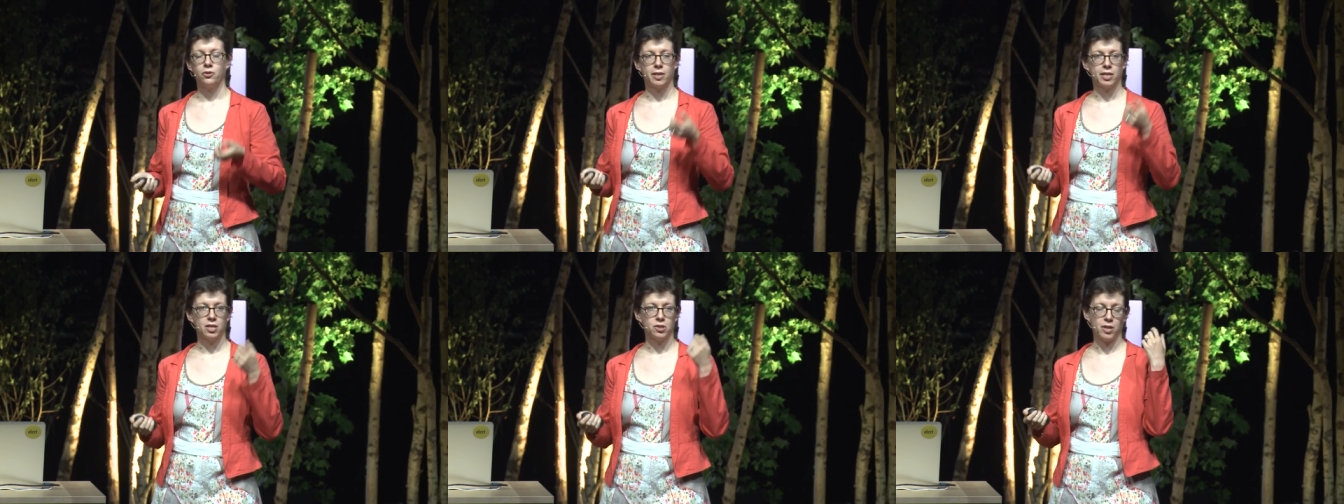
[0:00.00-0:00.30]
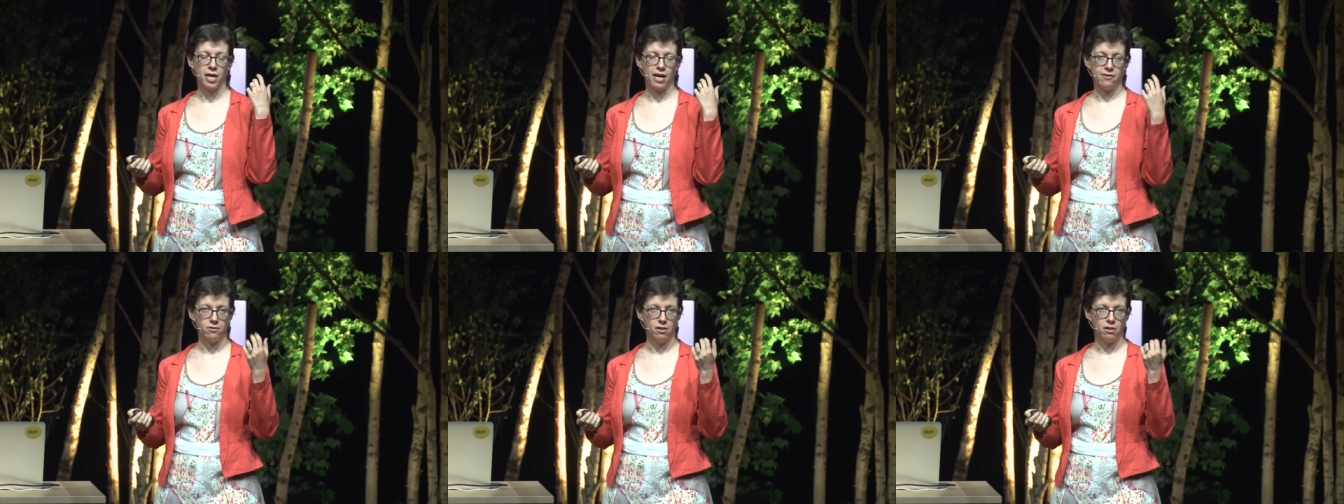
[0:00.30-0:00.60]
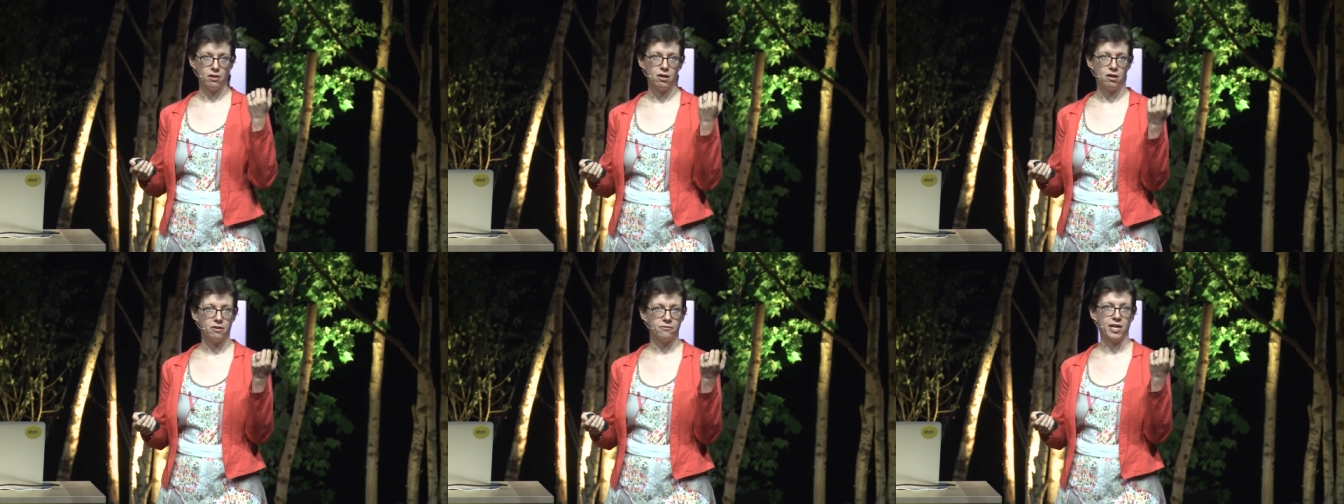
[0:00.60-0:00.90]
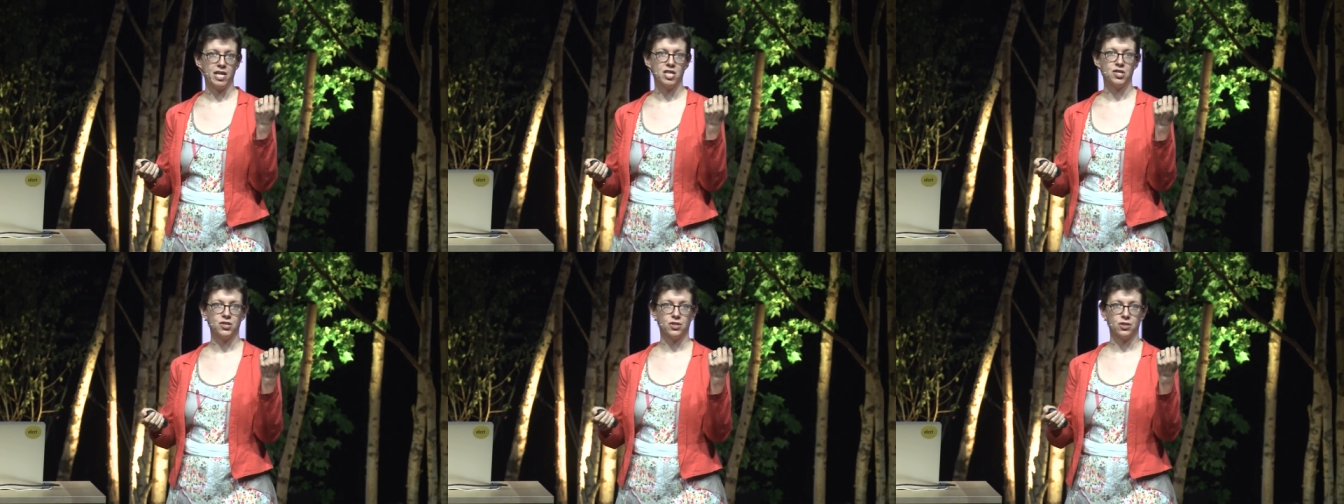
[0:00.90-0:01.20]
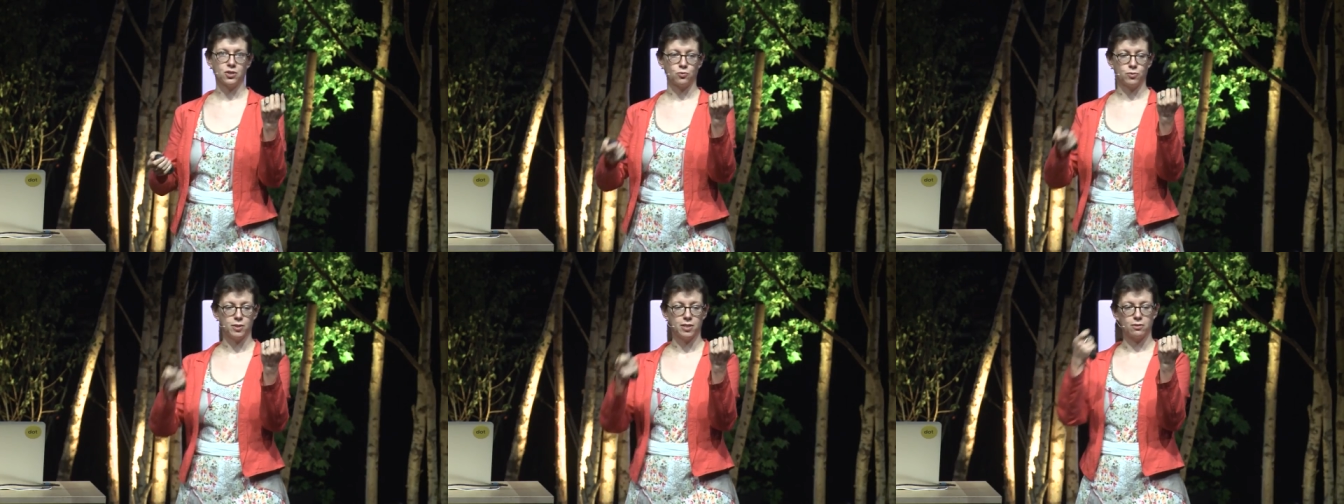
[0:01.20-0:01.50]
you're going to have a lot of
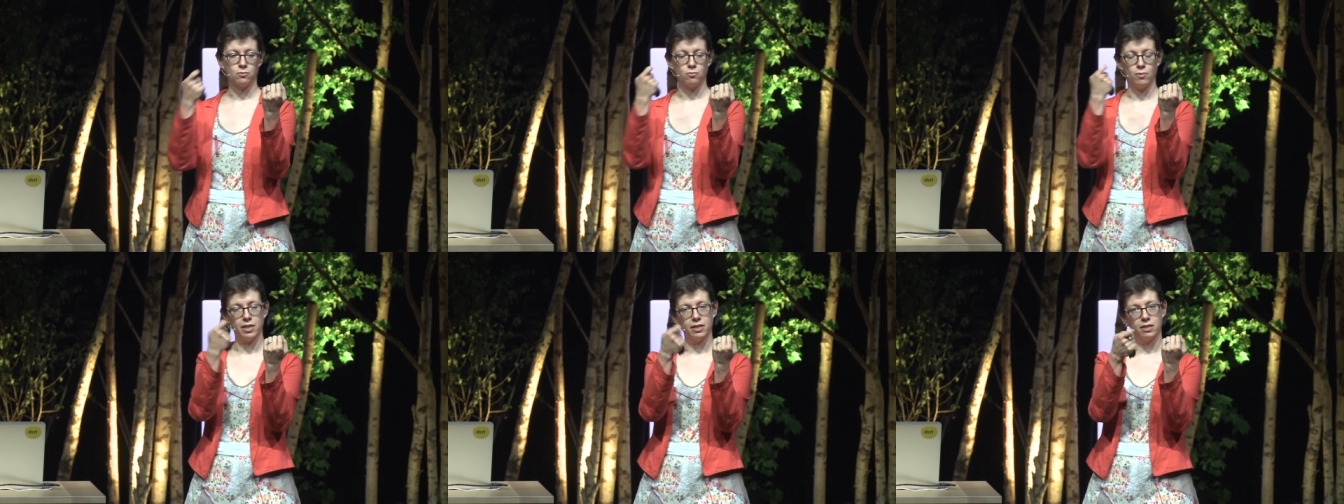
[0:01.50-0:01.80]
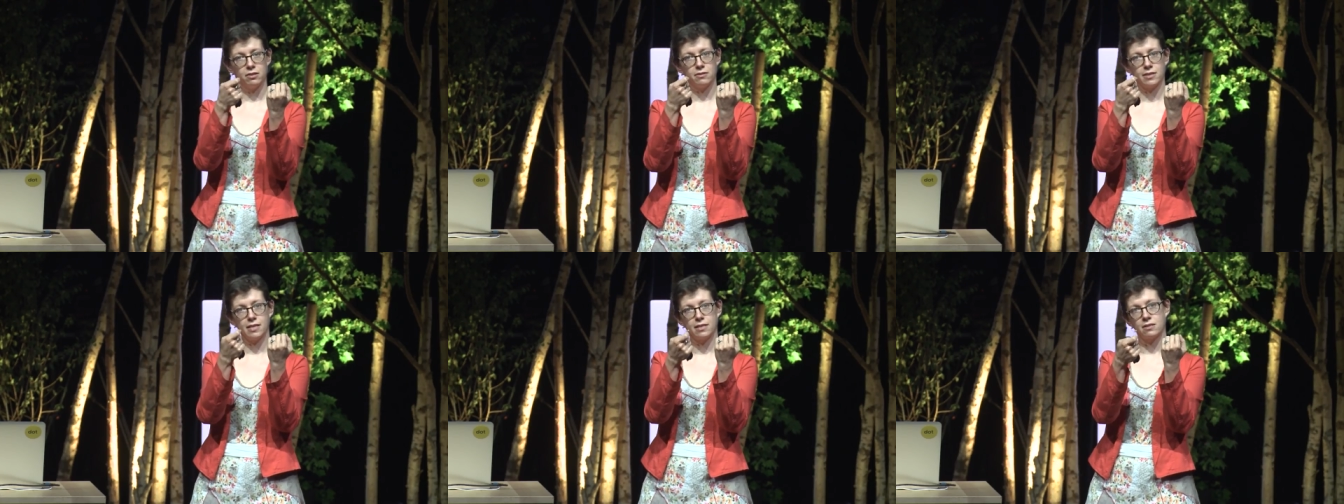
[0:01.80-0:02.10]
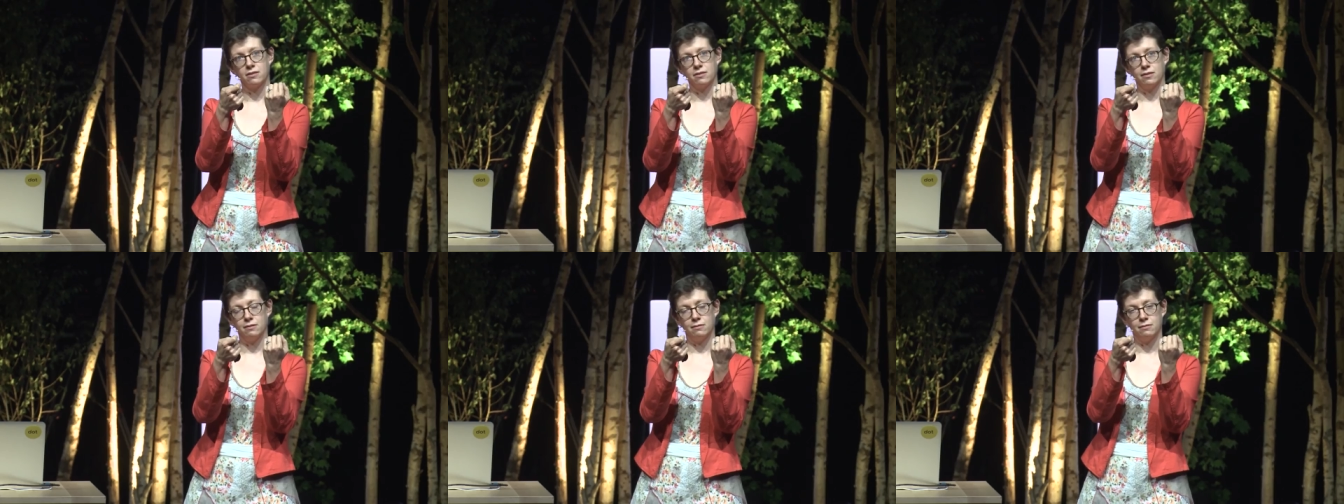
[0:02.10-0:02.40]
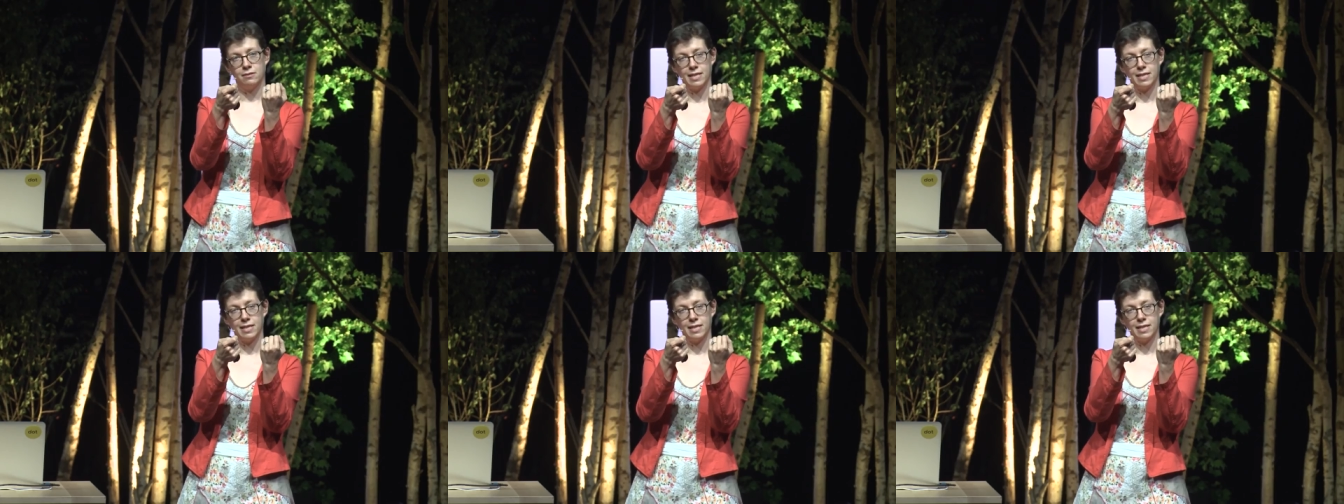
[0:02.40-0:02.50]
edges with one node that's,